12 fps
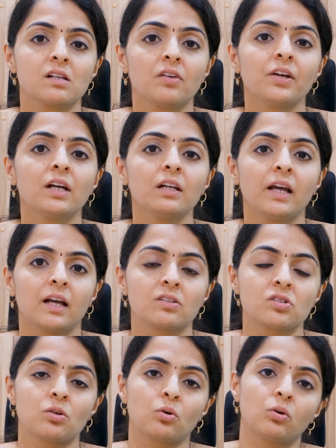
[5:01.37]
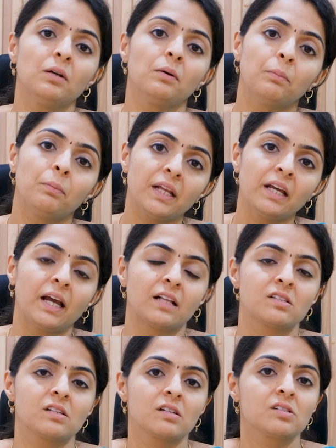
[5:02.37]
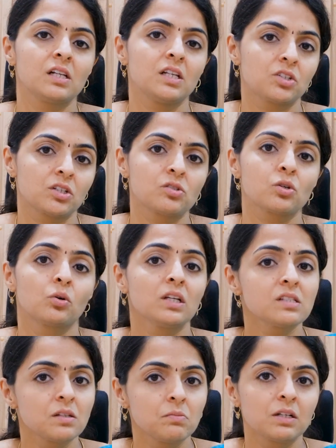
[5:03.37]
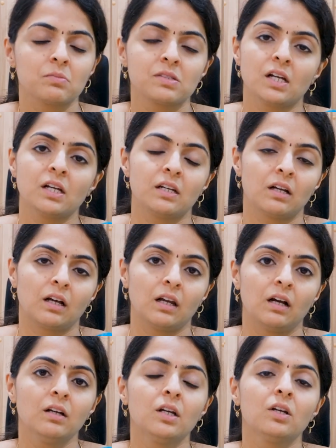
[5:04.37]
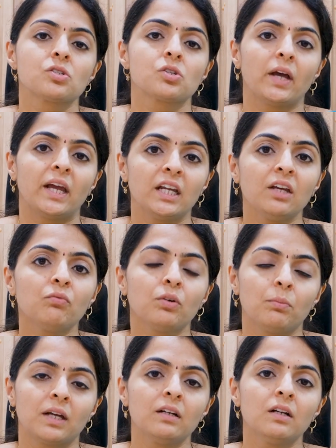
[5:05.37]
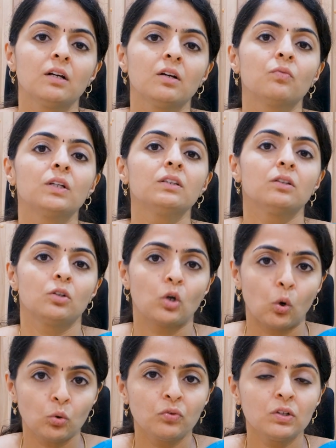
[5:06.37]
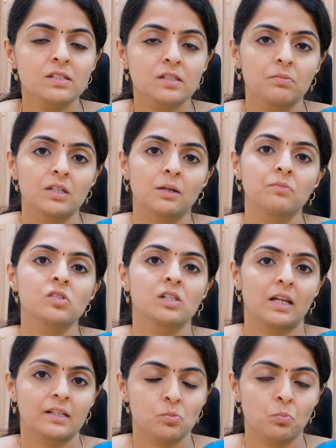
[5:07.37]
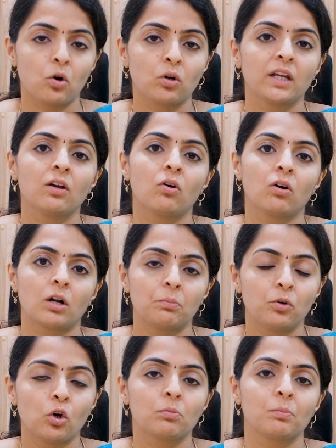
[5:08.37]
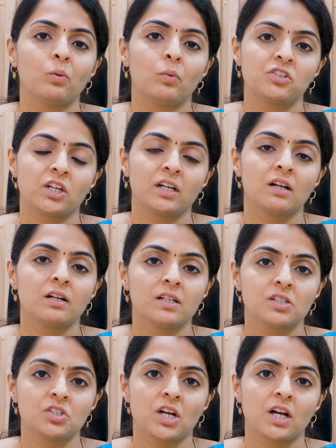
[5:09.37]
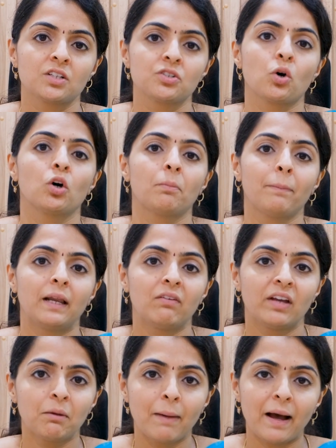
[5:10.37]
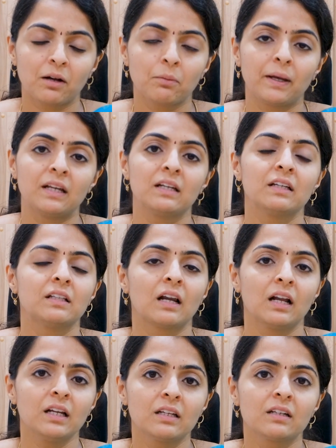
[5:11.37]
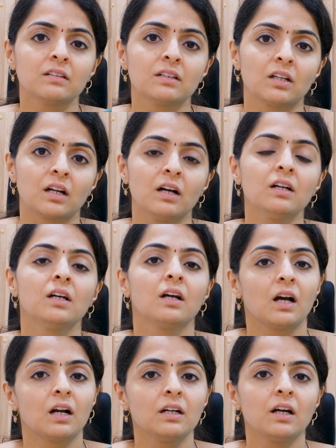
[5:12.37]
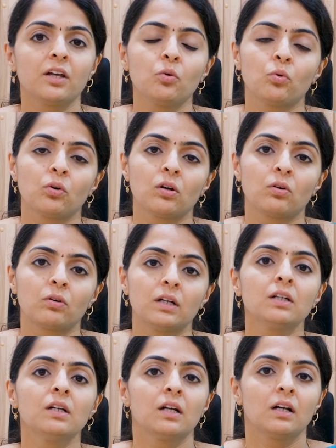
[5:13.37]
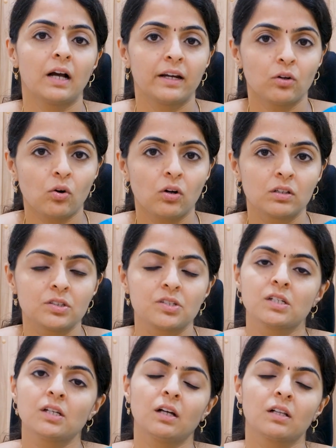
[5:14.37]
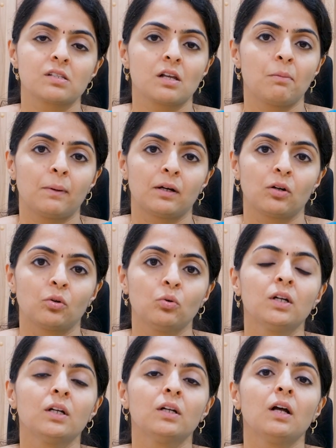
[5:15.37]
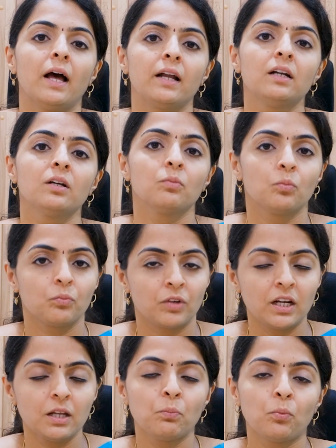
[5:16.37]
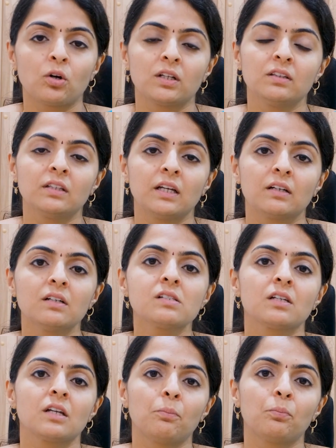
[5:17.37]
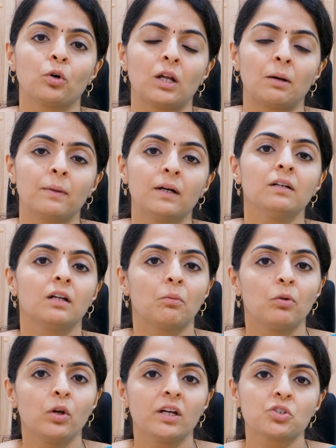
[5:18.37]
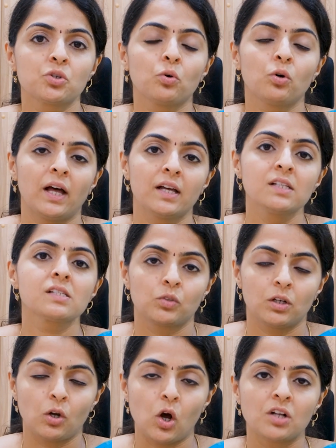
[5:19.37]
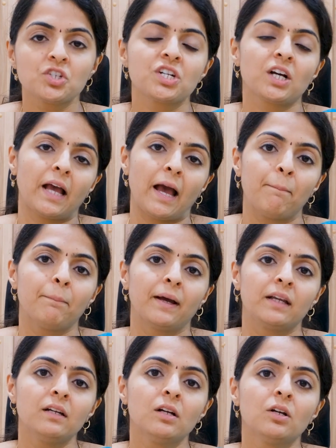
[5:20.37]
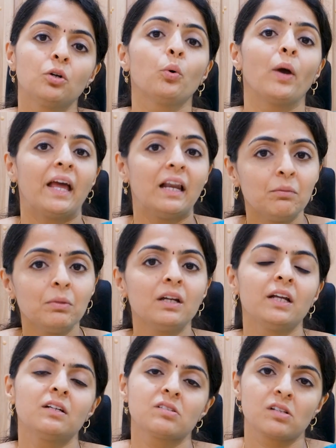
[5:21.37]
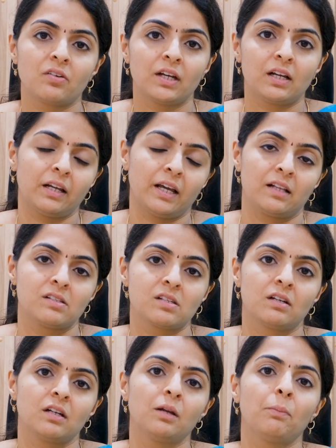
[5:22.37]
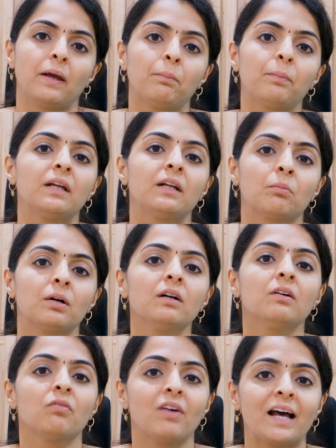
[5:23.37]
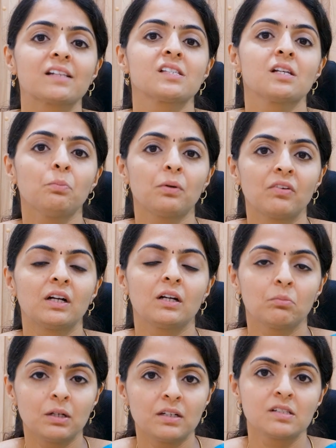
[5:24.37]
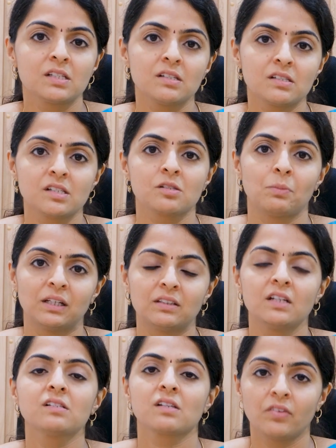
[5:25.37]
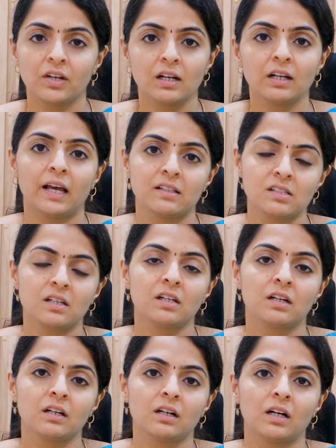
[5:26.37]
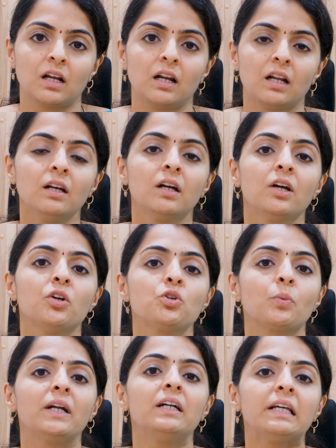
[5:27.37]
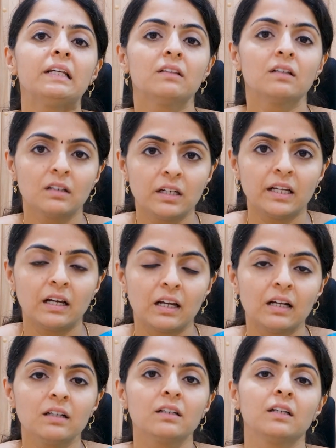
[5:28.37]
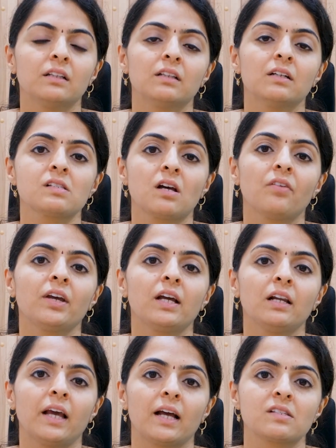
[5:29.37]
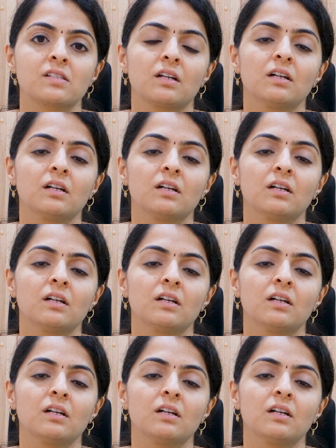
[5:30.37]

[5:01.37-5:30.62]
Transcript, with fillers: cervical cancer oda precancerous lesions oda symptoms ah irukkalam. So any women with doubtful symptoms like spotting or abnormal vaginal discharge or pelvic back pain idella irundaduna kattayam ungaloda gynecologist consult pananum. And very important thing is ipo nama WHO has launched a campaign to eliminate cervical cancer. Ipo eppadi nama vaccine preventable diseases madri cervical cancer irukkranaala 2030 la indha cervical cancer